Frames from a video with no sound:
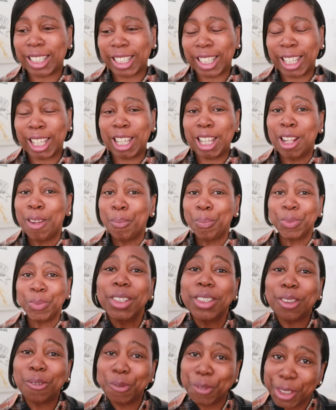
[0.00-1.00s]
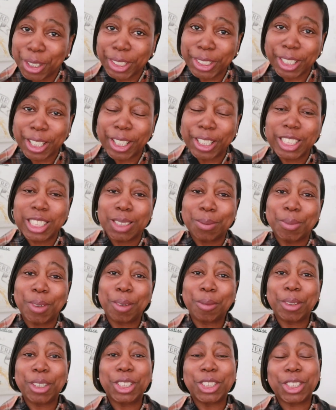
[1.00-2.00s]
Okay, the first item
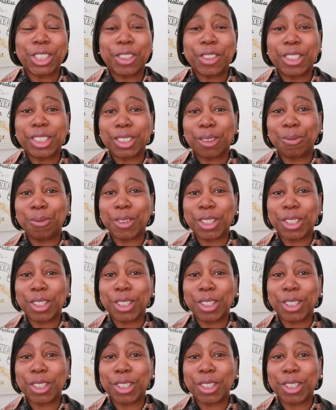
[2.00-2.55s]
I'm going to show you